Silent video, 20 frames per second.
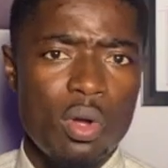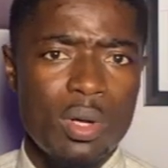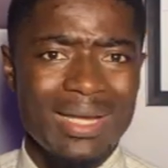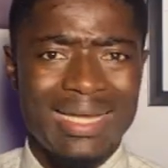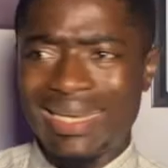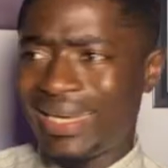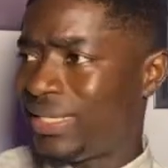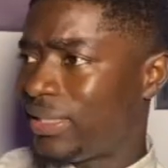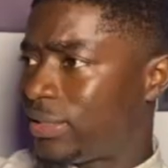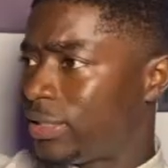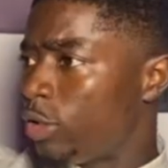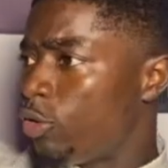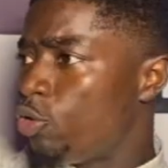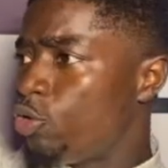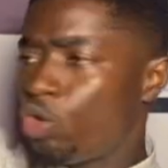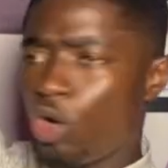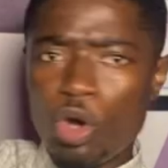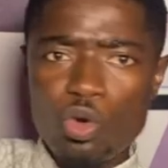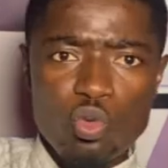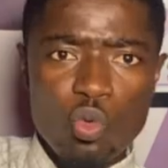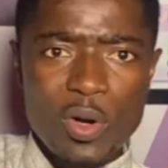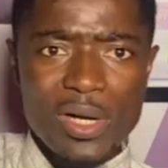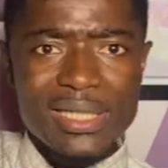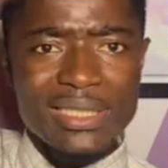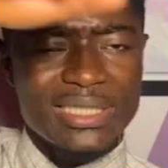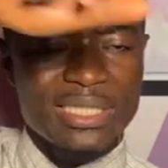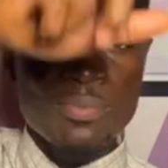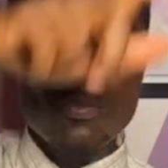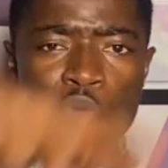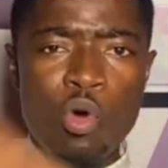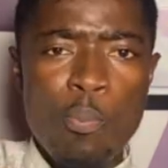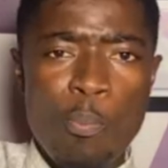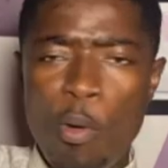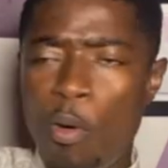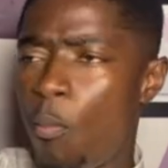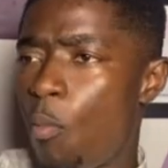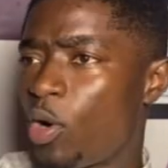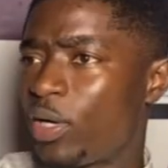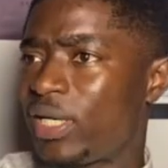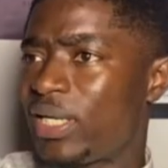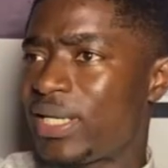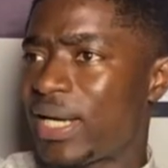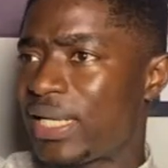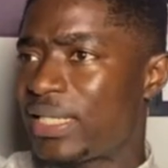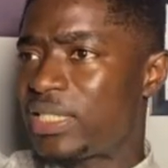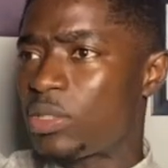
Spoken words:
Clinton Build when the team move more than and